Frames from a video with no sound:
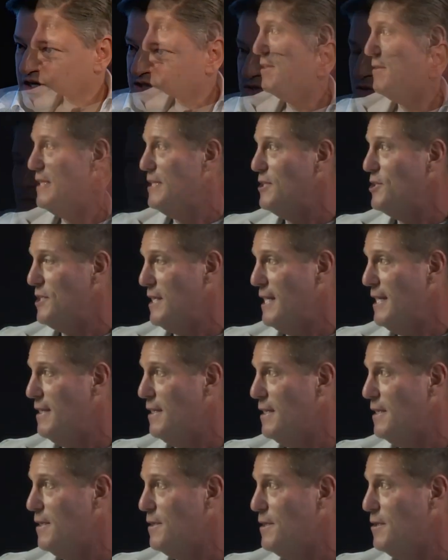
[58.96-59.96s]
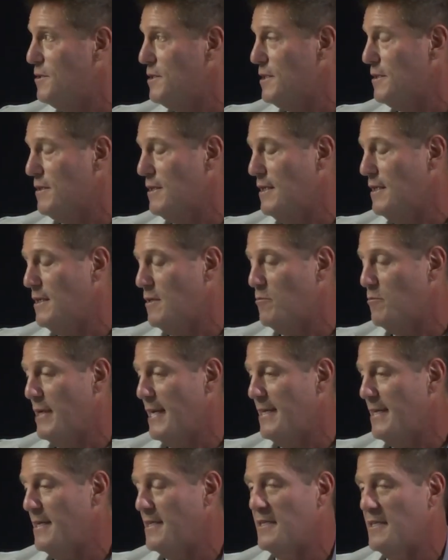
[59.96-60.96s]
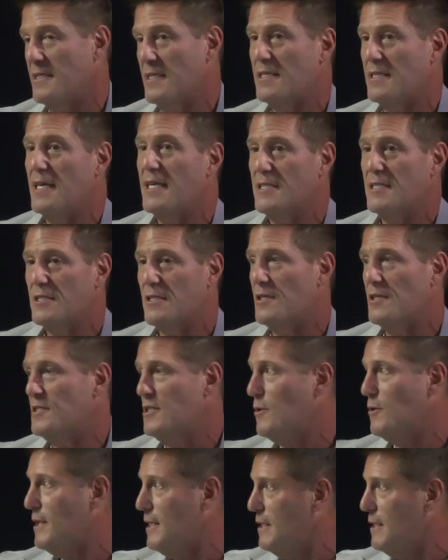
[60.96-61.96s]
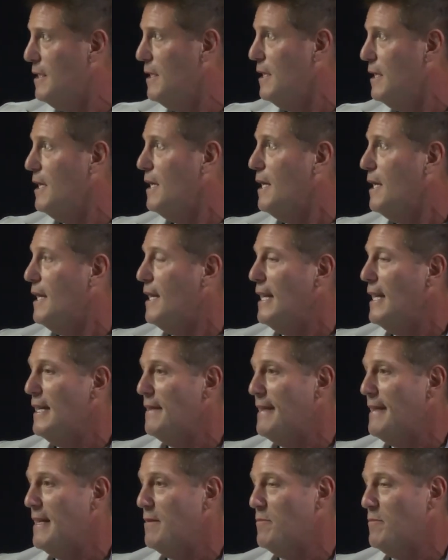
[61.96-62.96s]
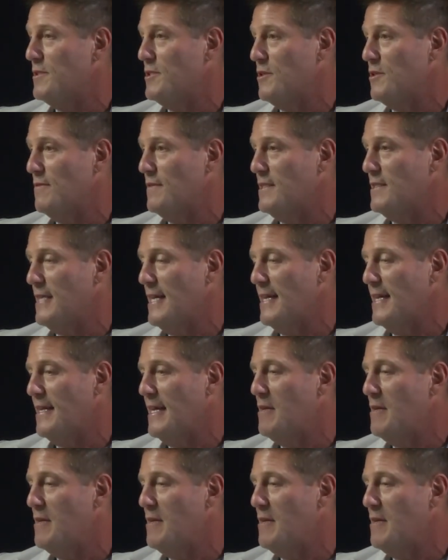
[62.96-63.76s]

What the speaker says: In China, there's the companion to TikTok is called Douyin, and that service had a